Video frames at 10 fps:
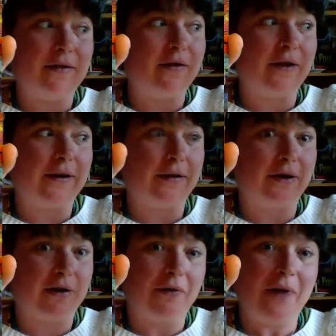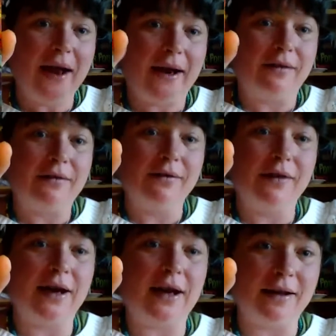like the divine.
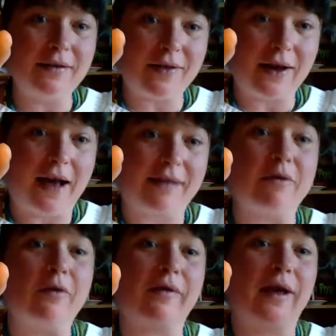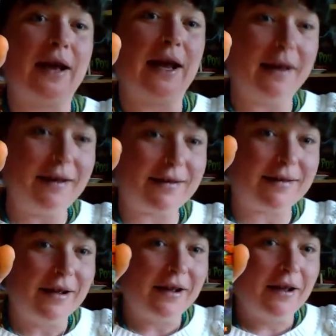It is the cosmos. It is
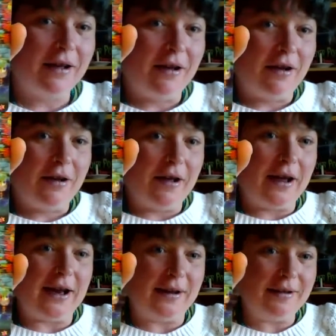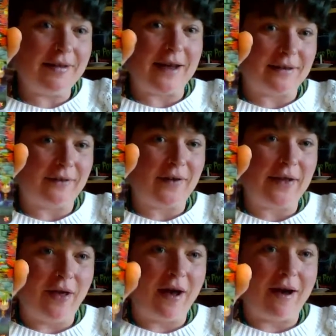that
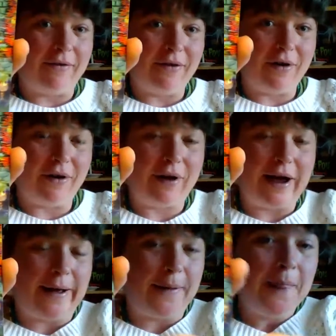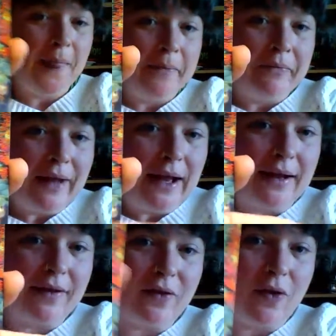divine love, okay?
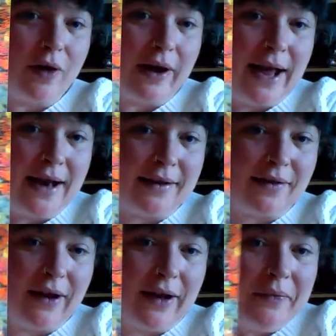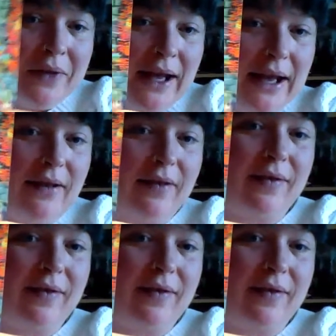And so again, it's like he's